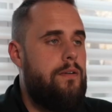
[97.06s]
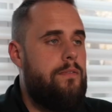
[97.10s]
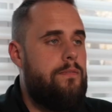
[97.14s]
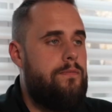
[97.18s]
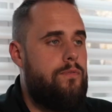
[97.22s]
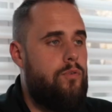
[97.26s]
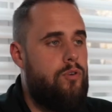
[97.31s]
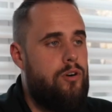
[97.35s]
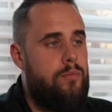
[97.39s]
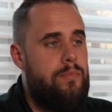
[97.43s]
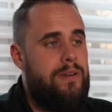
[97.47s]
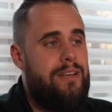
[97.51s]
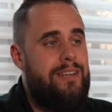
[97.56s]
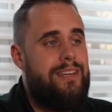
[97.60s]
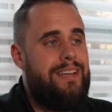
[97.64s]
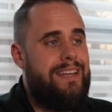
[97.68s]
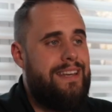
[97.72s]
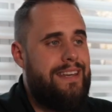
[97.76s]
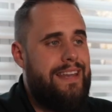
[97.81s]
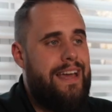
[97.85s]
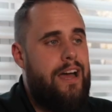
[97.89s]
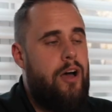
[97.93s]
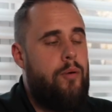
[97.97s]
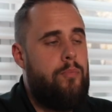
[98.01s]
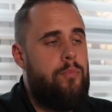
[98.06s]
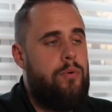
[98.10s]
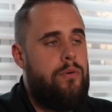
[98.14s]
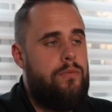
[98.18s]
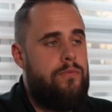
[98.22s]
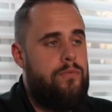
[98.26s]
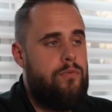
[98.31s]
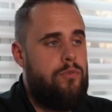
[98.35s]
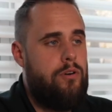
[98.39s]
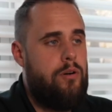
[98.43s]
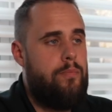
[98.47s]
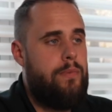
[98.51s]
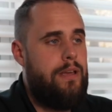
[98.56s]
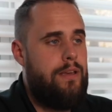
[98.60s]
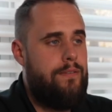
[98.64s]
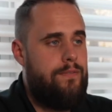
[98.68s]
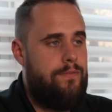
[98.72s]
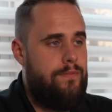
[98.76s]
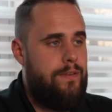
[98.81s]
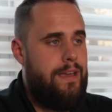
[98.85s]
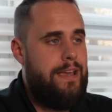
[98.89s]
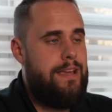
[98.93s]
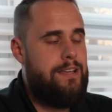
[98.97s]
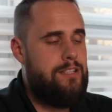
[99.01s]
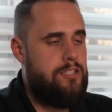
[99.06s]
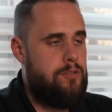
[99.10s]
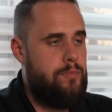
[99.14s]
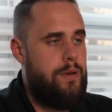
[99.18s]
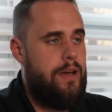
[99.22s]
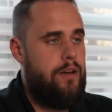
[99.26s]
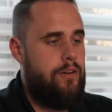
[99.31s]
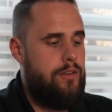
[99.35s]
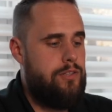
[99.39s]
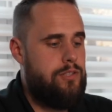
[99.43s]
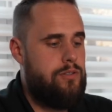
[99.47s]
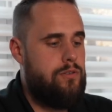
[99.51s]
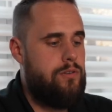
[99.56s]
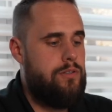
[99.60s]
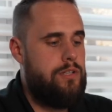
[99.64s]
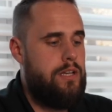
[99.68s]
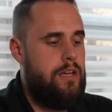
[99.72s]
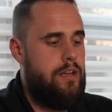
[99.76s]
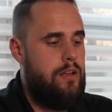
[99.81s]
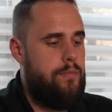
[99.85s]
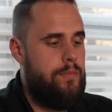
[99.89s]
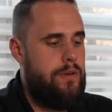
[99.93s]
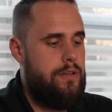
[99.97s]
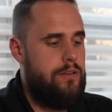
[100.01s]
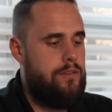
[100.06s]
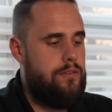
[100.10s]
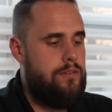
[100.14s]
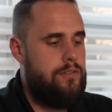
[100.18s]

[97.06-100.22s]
Foreman can now perform a phased balance curtailment.